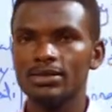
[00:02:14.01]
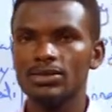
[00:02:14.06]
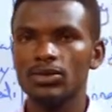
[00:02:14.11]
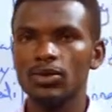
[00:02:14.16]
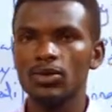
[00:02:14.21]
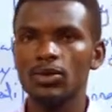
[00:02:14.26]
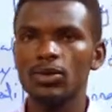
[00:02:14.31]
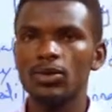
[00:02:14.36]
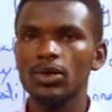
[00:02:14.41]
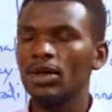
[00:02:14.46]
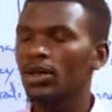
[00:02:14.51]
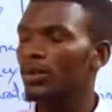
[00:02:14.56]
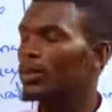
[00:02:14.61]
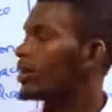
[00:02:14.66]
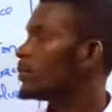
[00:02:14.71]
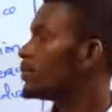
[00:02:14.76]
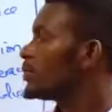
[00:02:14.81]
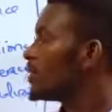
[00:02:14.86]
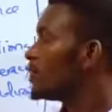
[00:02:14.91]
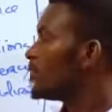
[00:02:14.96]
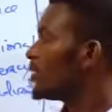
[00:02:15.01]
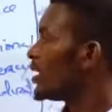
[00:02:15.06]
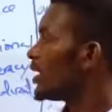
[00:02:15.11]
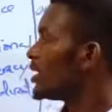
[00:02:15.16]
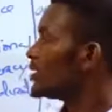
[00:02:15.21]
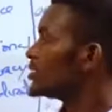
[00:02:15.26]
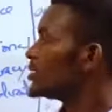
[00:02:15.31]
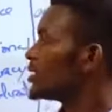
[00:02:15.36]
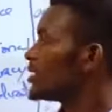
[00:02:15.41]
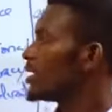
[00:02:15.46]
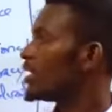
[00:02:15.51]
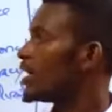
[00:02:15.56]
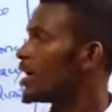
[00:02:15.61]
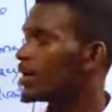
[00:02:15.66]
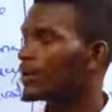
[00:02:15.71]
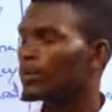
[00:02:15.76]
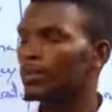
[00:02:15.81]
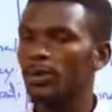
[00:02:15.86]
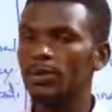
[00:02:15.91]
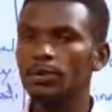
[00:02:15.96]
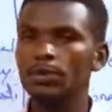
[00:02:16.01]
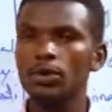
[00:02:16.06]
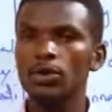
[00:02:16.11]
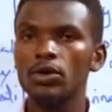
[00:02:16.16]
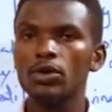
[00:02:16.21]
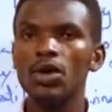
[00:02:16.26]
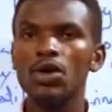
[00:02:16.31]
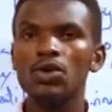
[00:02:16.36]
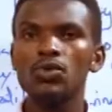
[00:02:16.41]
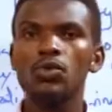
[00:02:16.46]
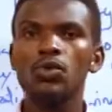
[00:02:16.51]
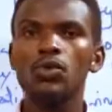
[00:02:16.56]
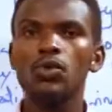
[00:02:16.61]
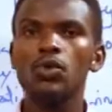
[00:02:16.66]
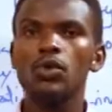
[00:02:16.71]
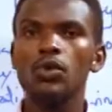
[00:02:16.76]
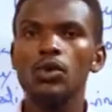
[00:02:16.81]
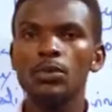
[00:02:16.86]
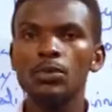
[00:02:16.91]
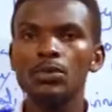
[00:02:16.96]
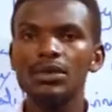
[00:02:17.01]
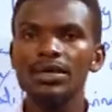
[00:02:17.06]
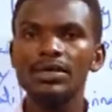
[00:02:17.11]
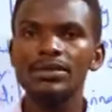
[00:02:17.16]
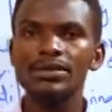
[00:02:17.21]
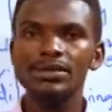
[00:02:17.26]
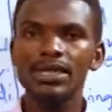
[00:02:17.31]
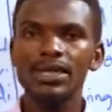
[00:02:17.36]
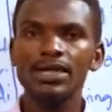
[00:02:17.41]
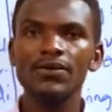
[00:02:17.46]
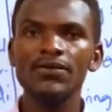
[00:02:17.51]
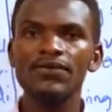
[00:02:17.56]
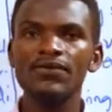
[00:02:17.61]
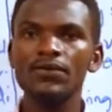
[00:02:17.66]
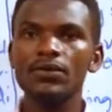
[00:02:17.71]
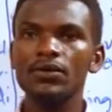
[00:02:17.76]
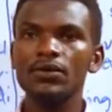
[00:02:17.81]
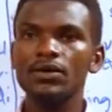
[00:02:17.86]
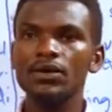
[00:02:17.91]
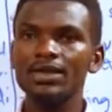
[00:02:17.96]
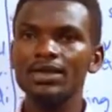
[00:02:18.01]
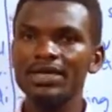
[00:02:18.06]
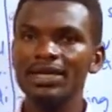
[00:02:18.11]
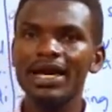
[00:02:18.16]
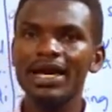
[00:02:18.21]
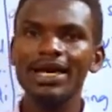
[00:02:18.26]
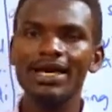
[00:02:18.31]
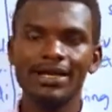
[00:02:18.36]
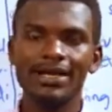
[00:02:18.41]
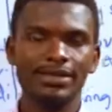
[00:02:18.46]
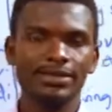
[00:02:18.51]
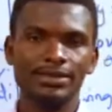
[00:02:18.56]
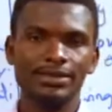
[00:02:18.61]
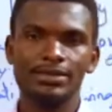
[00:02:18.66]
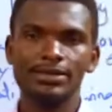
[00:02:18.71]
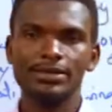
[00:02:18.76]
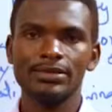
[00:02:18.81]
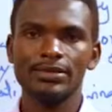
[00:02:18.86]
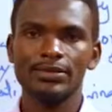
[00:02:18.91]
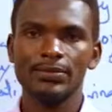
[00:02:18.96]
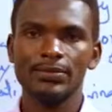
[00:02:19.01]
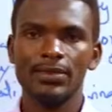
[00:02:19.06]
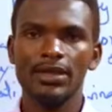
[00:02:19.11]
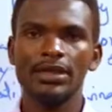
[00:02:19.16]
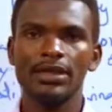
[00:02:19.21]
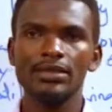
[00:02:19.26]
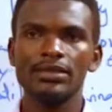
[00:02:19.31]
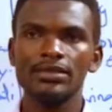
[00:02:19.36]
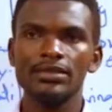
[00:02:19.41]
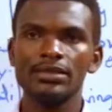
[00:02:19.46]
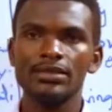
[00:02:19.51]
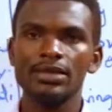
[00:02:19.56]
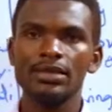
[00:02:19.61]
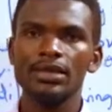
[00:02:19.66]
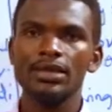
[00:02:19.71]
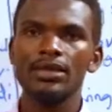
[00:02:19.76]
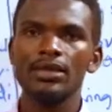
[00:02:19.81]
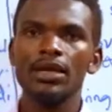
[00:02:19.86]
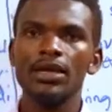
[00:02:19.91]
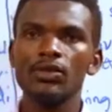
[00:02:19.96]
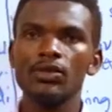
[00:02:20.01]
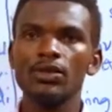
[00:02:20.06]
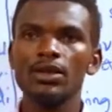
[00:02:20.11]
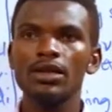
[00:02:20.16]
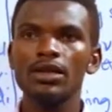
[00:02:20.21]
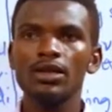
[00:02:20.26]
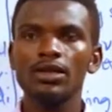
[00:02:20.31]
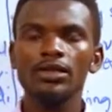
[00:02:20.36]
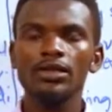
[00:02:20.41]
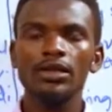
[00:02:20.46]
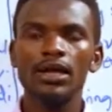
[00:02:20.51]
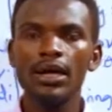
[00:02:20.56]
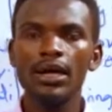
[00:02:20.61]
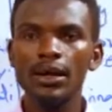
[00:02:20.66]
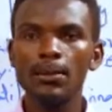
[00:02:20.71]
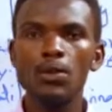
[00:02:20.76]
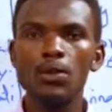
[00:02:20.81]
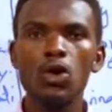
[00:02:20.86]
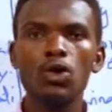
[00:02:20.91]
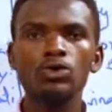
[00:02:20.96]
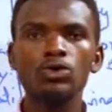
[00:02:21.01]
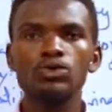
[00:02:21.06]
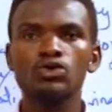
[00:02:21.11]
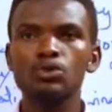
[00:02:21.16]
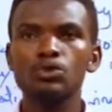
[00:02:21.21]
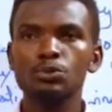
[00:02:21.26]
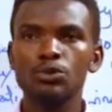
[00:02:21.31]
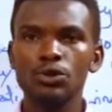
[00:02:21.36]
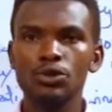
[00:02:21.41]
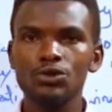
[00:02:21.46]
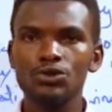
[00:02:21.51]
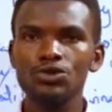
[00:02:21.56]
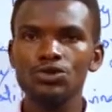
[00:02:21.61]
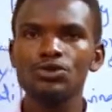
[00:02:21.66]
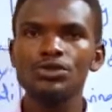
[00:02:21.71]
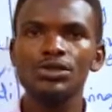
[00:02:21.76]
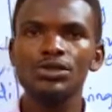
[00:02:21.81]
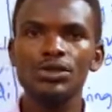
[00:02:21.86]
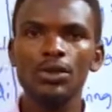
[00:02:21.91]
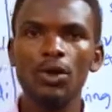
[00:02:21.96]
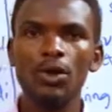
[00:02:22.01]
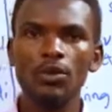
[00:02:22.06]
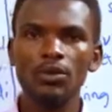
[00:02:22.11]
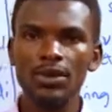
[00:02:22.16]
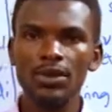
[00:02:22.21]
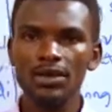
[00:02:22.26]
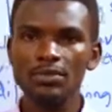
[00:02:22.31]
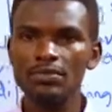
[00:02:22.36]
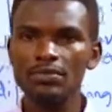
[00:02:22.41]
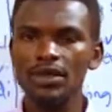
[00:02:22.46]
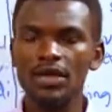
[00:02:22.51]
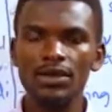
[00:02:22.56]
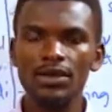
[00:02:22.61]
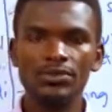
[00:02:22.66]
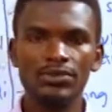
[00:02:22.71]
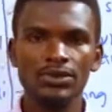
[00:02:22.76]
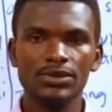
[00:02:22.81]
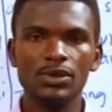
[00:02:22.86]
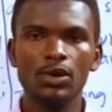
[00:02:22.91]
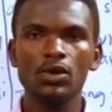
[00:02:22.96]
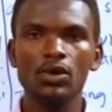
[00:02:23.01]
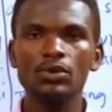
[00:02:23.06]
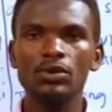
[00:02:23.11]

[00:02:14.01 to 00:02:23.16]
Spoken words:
So they prepared the young people to be self-reliant, and they will able to produce on themselves,